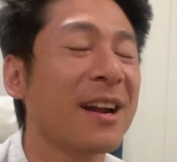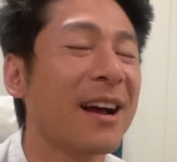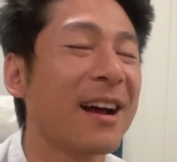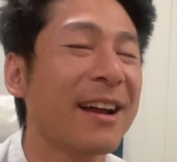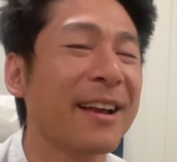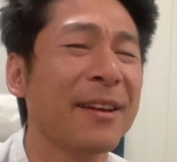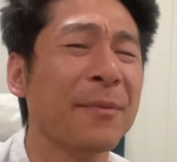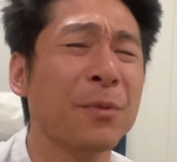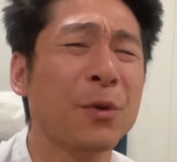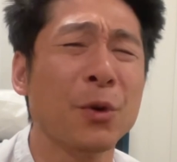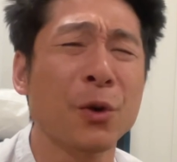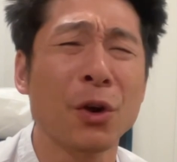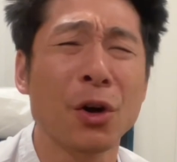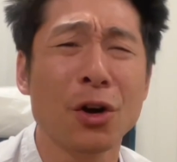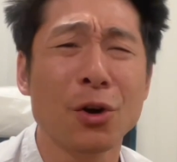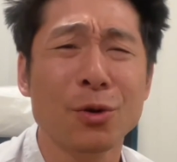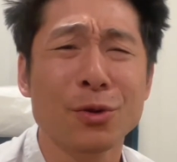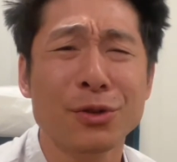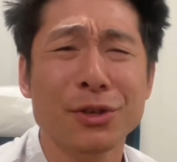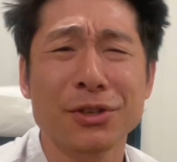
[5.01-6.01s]
I am your
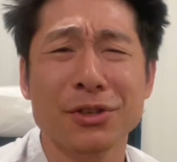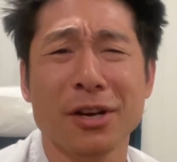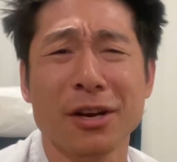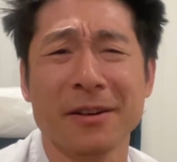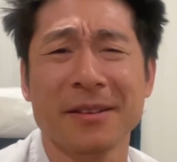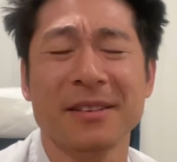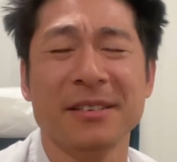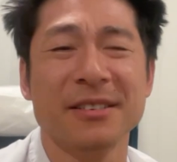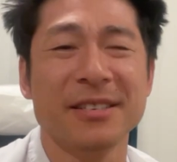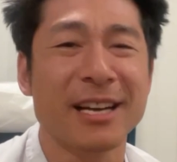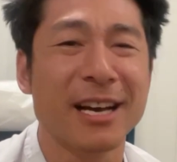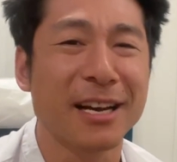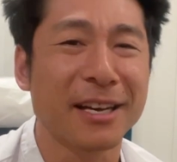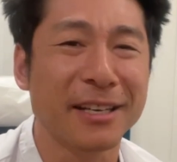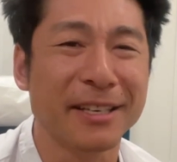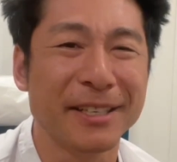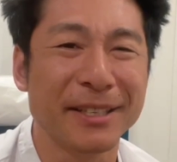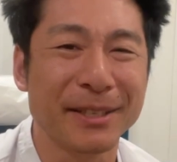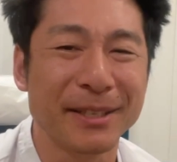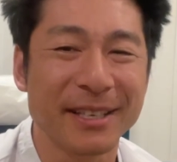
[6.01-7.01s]
host, Jonathan
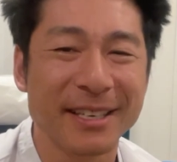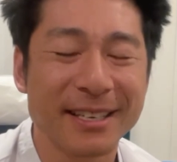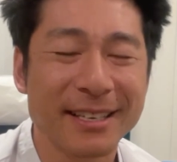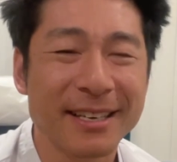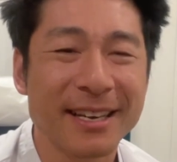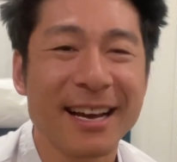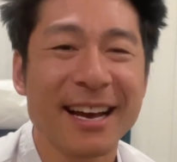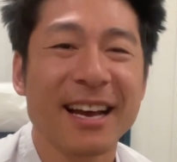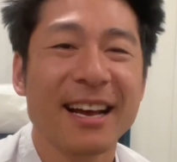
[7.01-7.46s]
Jaha Lee,